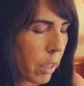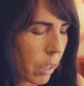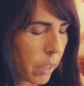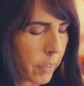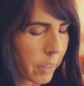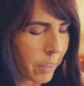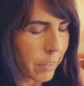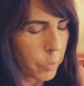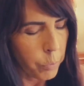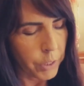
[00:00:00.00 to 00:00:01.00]
And then I got
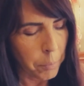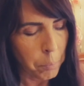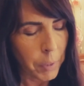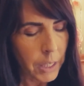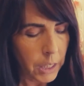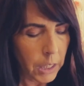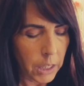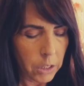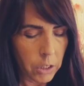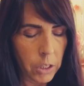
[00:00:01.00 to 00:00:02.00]
this pretty mint
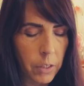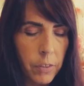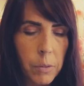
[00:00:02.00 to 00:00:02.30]
color, and this